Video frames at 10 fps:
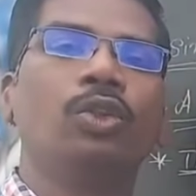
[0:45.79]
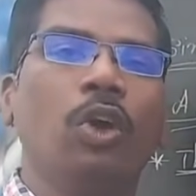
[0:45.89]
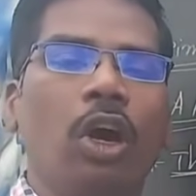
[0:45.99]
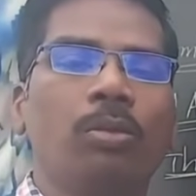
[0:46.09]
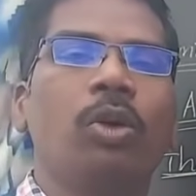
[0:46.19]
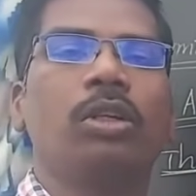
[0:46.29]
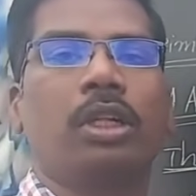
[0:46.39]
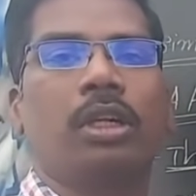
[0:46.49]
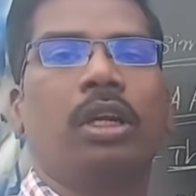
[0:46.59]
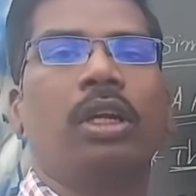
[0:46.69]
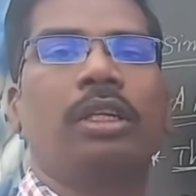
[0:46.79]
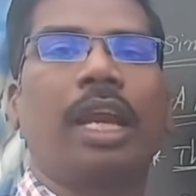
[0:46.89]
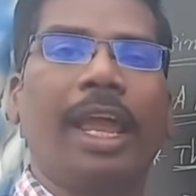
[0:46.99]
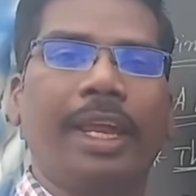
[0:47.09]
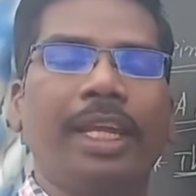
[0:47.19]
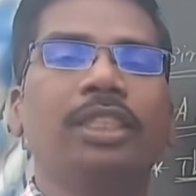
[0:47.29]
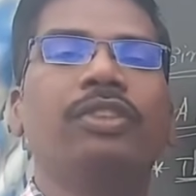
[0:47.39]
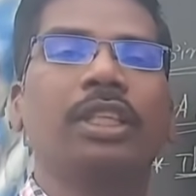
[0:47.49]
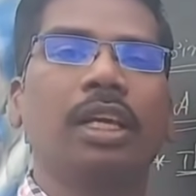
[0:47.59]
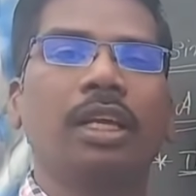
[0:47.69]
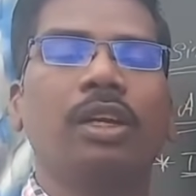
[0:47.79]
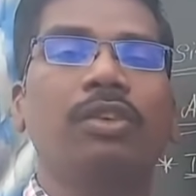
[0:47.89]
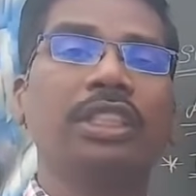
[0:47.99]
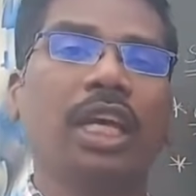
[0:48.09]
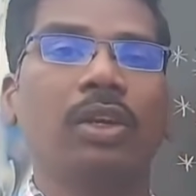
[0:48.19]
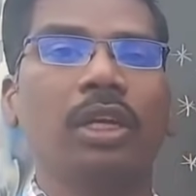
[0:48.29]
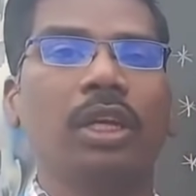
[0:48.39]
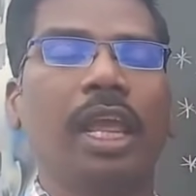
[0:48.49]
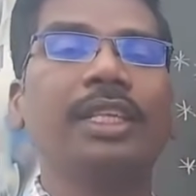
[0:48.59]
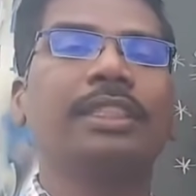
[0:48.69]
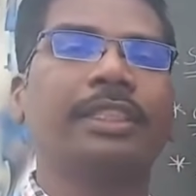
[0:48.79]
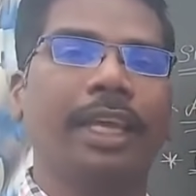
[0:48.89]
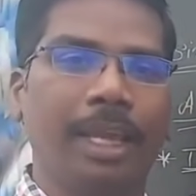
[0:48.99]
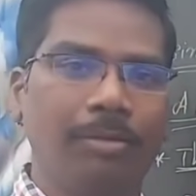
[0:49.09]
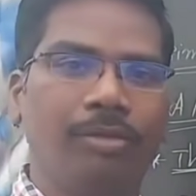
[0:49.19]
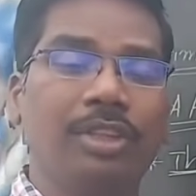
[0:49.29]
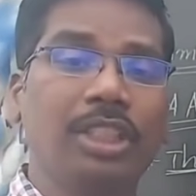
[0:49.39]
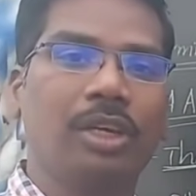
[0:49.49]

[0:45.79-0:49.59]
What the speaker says: 2 or more triangles which are looking like same.